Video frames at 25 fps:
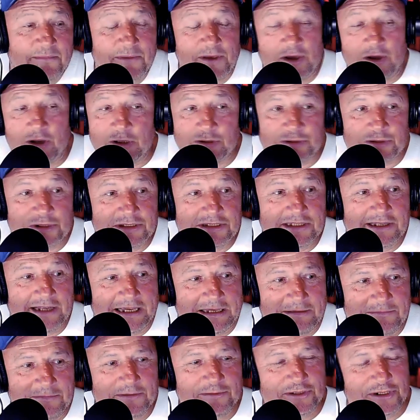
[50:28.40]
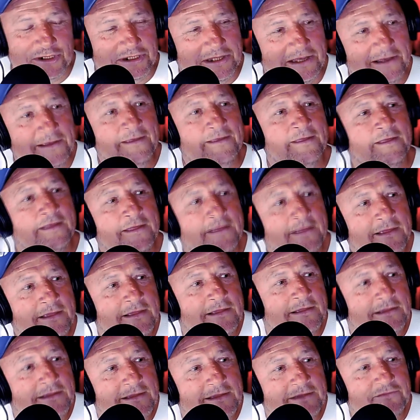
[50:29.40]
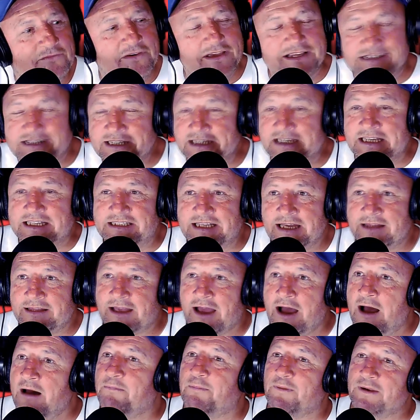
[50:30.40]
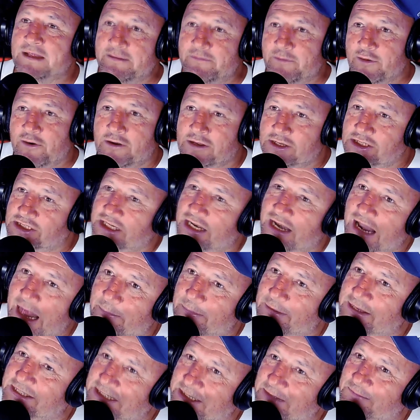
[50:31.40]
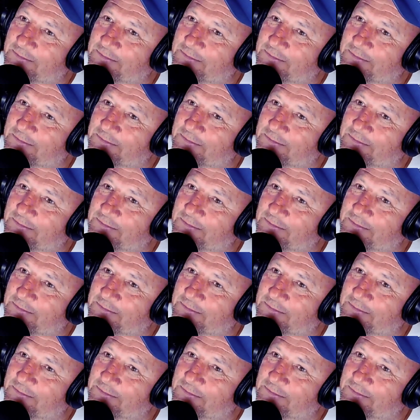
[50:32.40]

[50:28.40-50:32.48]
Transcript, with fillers: be honest with you, like we just. First thing he said, I can't believe I got a celebrity